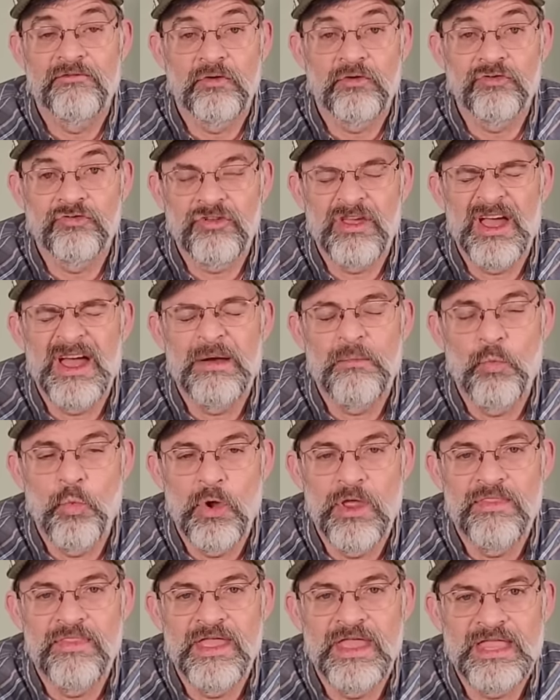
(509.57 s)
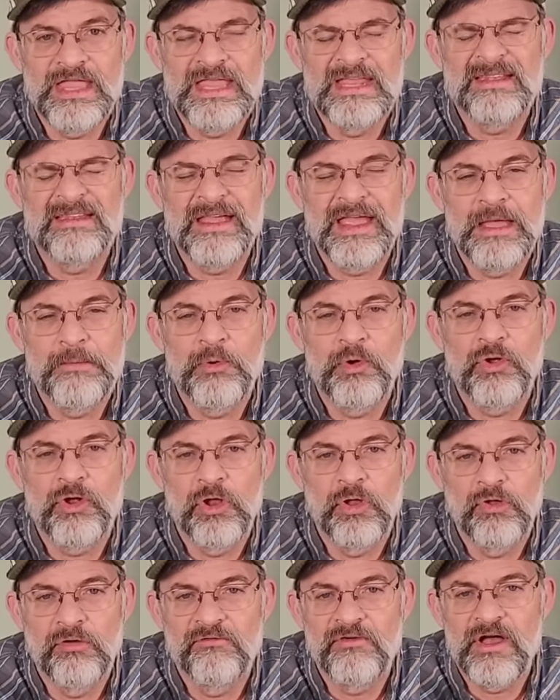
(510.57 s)
first time when they get to
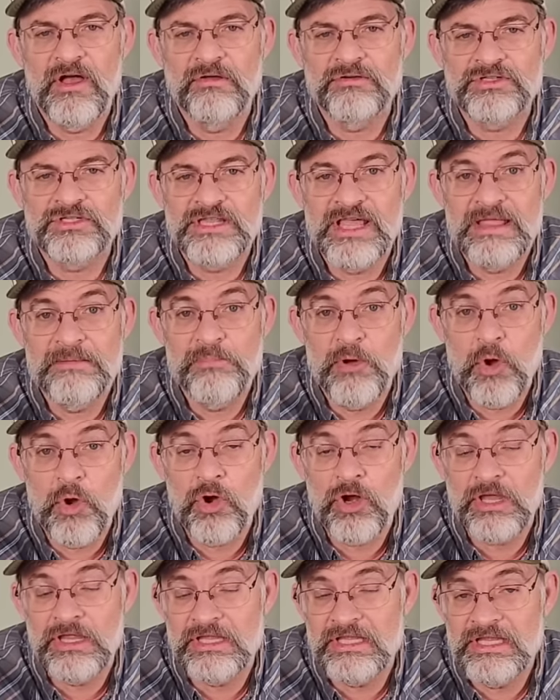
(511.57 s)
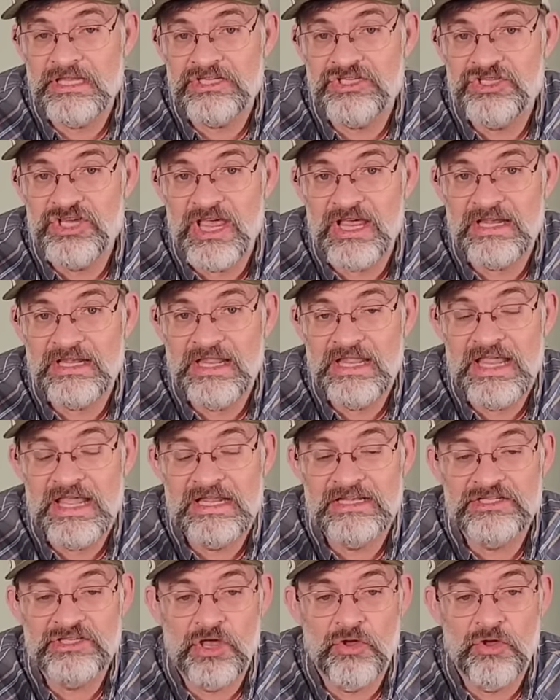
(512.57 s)
Amicalola Falls State Park and get checked in.